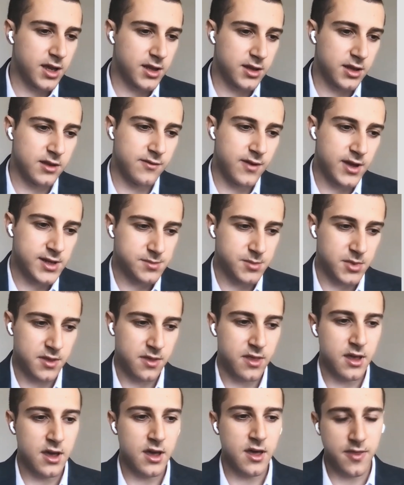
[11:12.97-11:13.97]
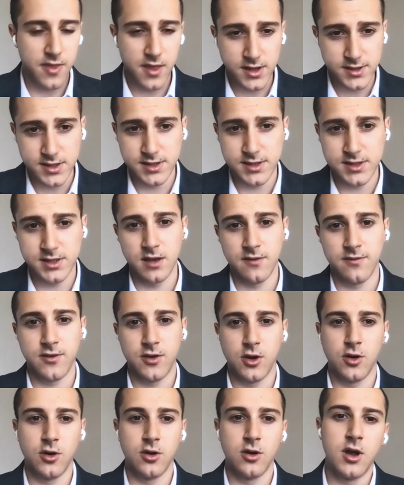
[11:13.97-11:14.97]
And the investment thesis, if
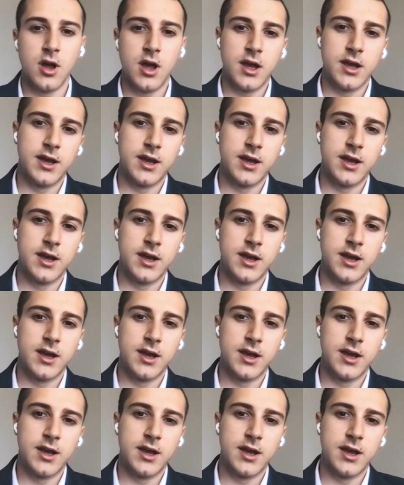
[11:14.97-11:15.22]
you're